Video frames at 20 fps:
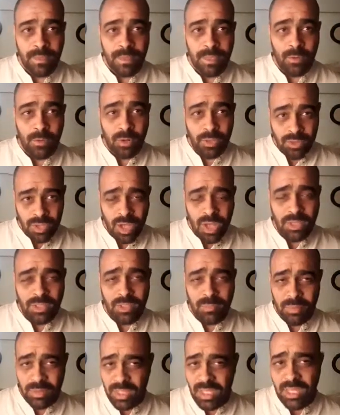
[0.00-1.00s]
You were taught
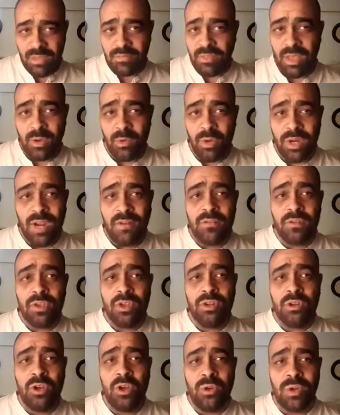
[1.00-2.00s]
to believe that whatever
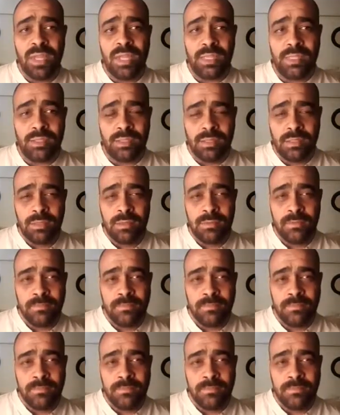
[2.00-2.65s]
you know is.